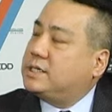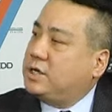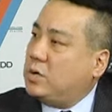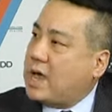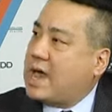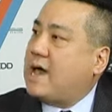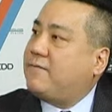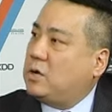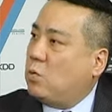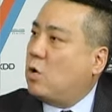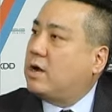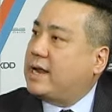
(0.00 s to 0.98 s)
is you have to
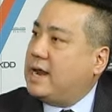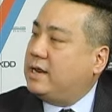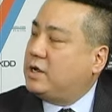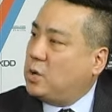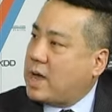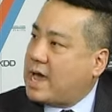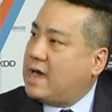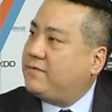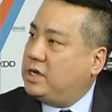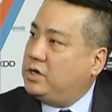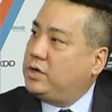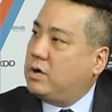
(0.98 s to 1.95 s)
work at it. You have
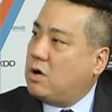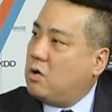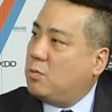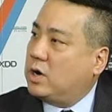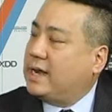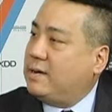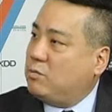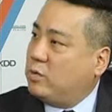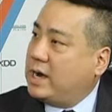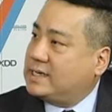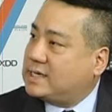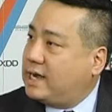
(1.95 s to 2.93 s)
to do your homework. And
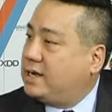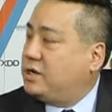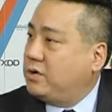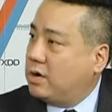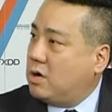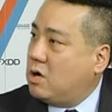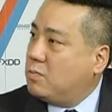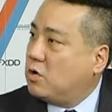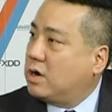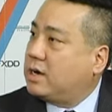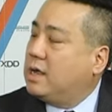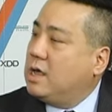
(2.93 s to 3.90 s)
when I say do your
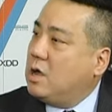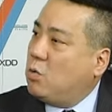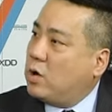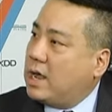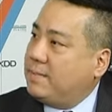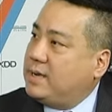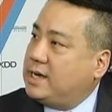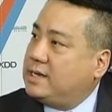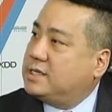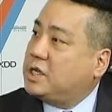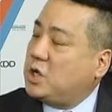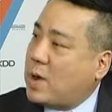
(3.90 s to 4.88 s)
homework, what I mean
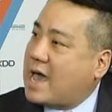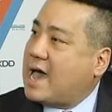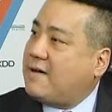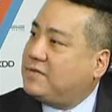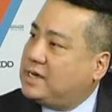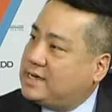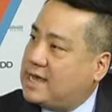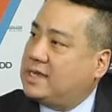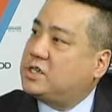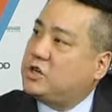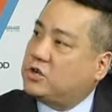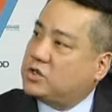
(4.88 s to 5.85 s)
is you have to
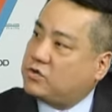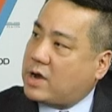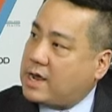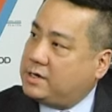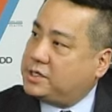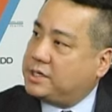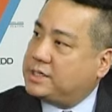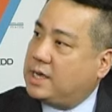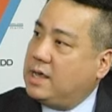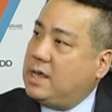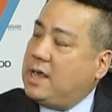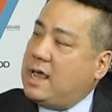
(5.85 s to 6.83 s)
test your strategies.
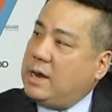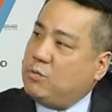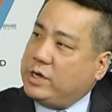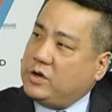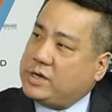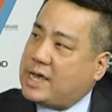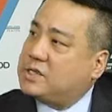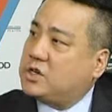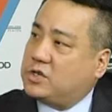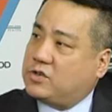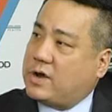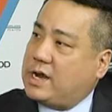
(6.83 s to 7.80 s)
And when you test
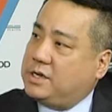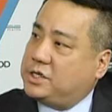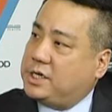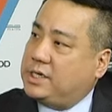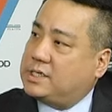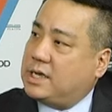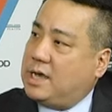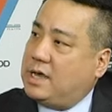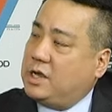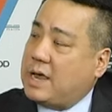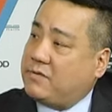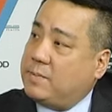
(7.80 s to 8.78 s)
your strategies,
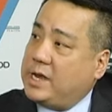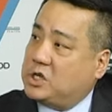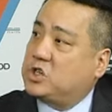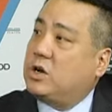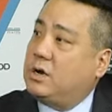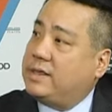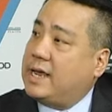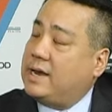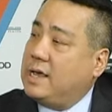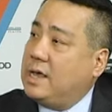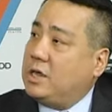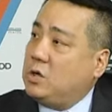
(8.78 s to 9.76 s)
you have to make sure that
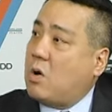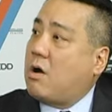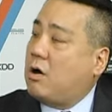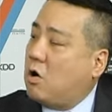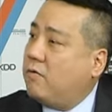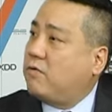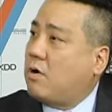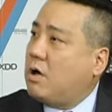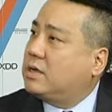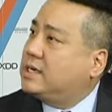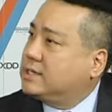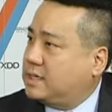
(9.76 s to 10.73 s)
you are
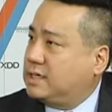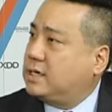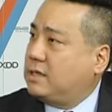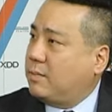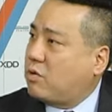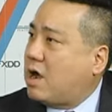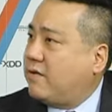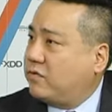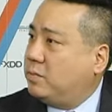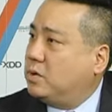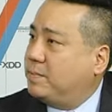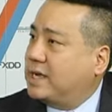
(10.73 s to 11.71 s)
overall consistently
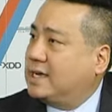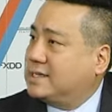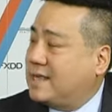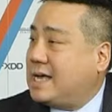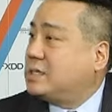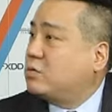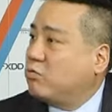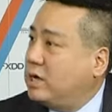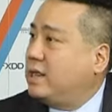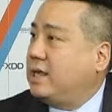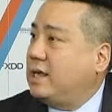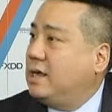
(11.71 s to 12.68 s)
profitable, because that's
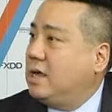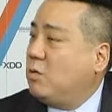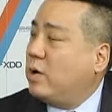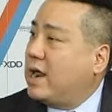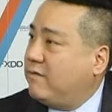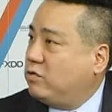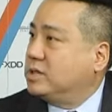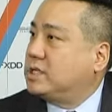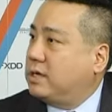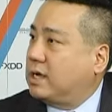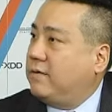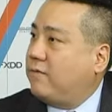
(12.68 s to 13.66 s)
really what
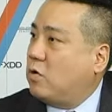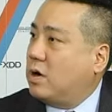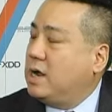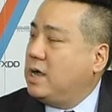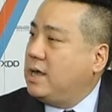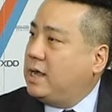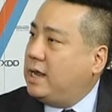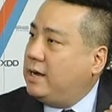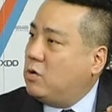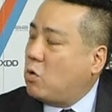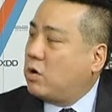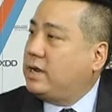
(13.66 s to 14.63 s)
everyone's looking for.
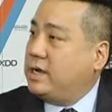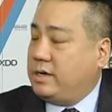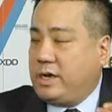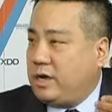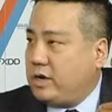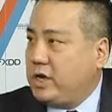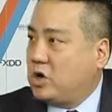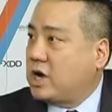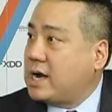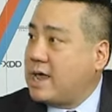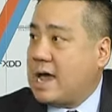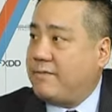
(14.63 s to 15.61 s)
In order, you're
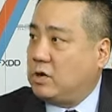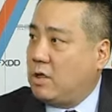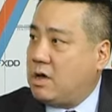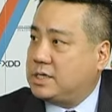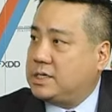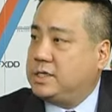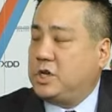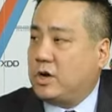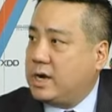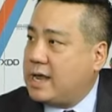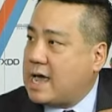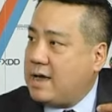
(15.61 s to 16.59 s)
going to have your losses, you're
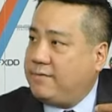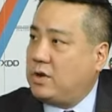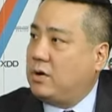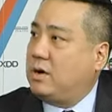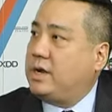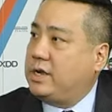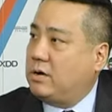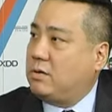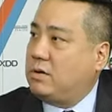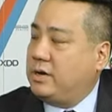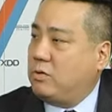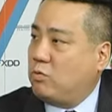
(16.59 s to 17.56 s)
going to have your
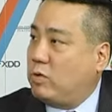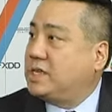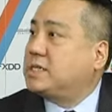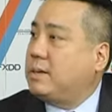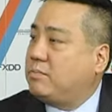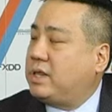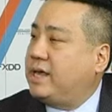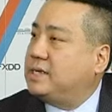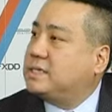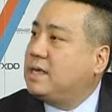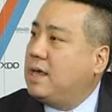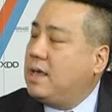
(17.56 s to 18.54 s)
risk in
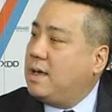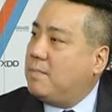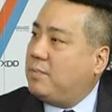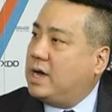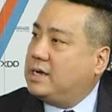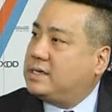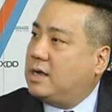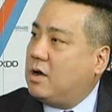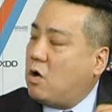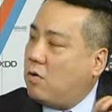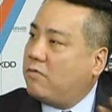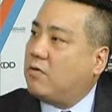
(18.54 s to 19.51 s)
place, but
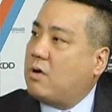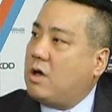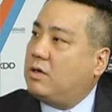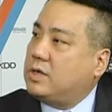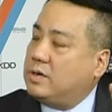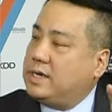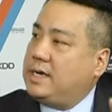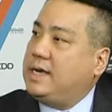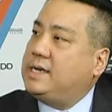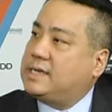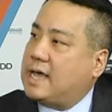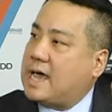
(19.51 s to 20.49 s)
overall, you
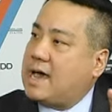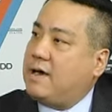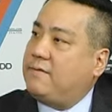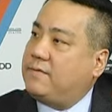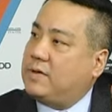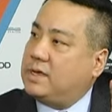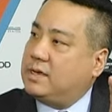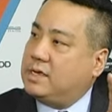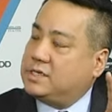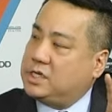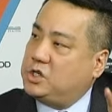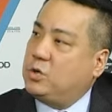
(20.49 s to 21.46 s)
need to have
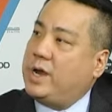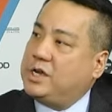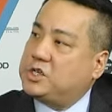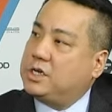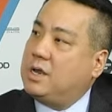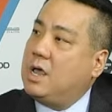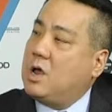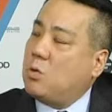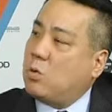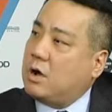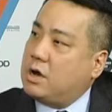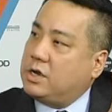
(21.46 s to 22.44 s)
a situation
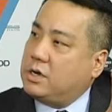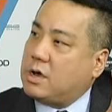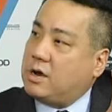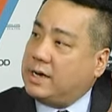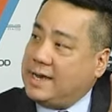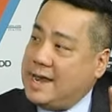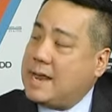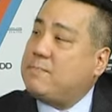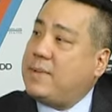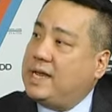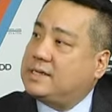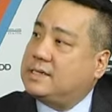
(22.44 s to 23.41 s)
where, on a
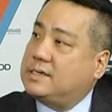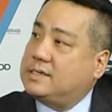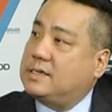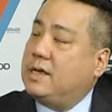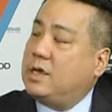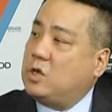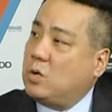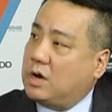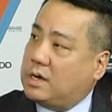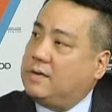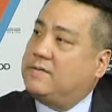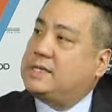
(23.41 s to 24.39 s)
net basis, you are
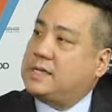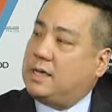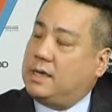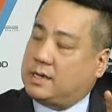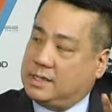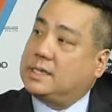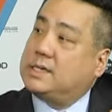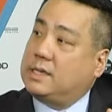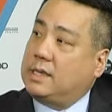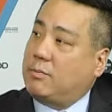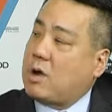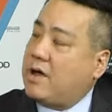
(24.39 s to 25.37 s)

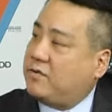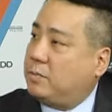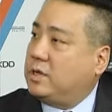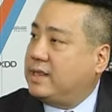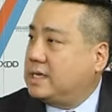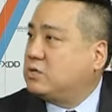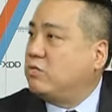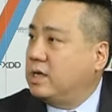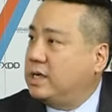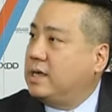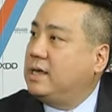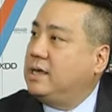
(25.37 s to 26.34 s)
consistently profitable, and that's
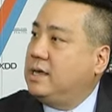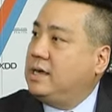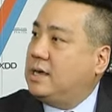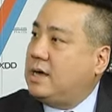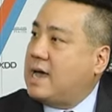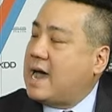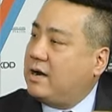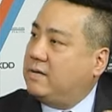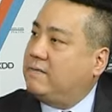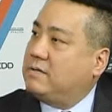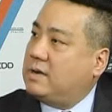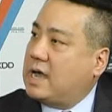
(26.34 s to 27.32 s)
really how
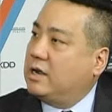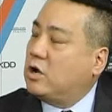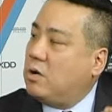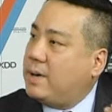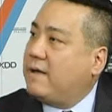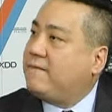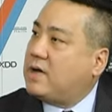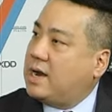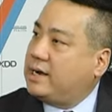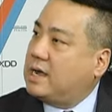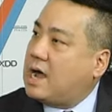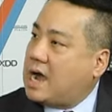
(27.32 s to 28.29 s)
to go about
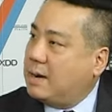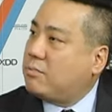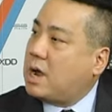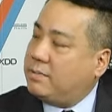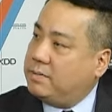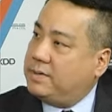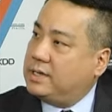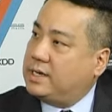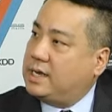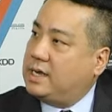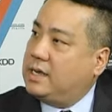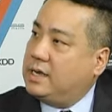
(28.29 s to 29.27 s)
finding a high
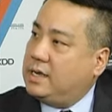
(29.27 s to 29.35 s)
probability